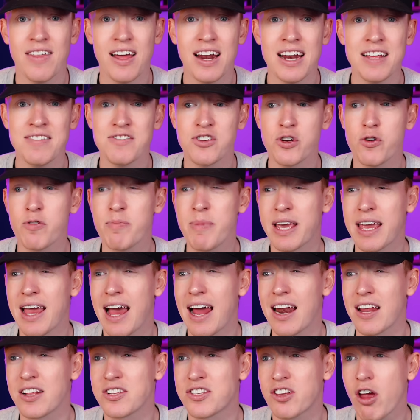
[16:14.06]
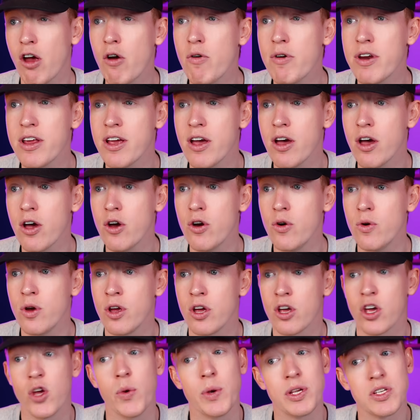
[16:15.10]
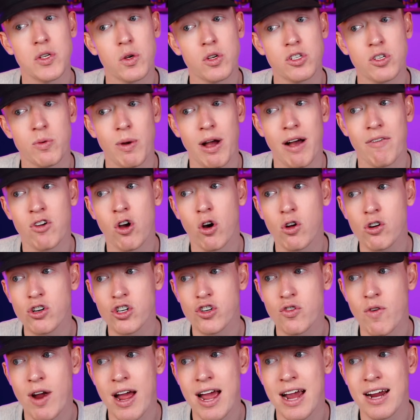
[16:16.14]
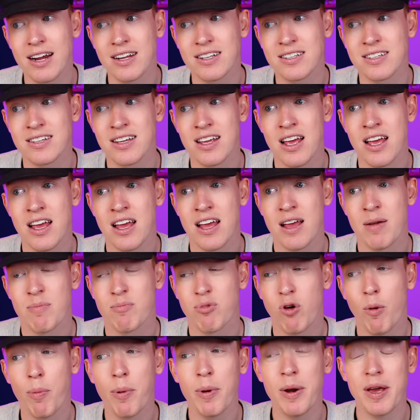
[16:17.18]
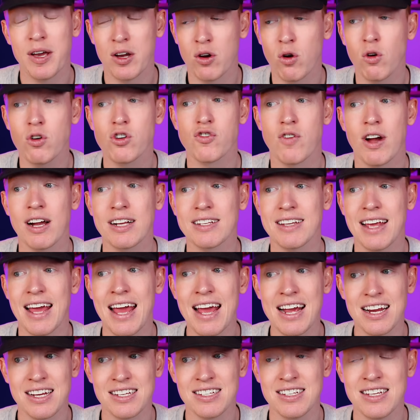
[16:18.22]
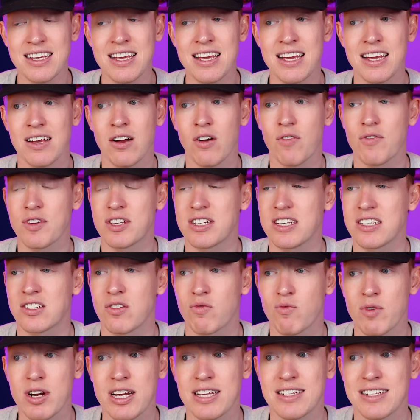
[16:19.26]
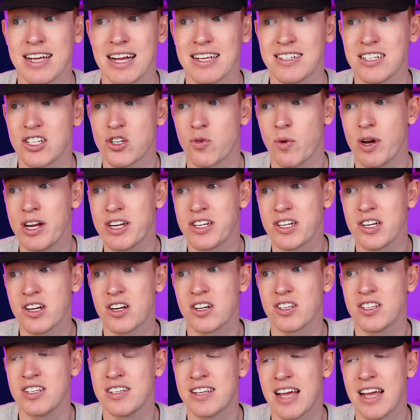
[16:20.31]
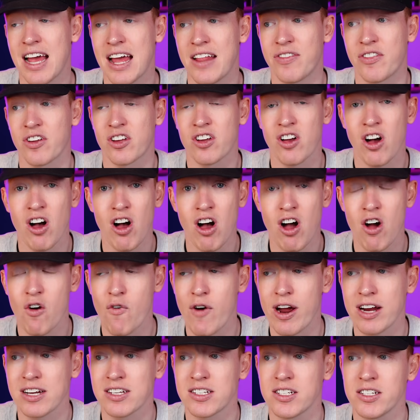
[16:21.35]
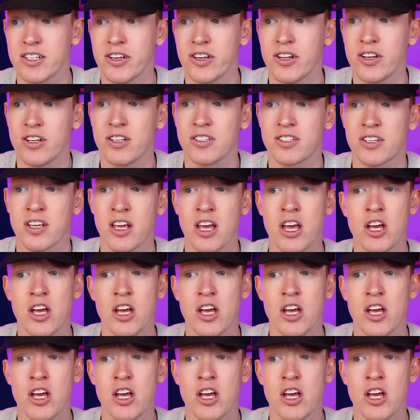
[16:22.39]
That leaves you with Michail Antonio, who is also out of contract. Probably a contract exit. Obviously, it's a really sad situation because he's had the car accident.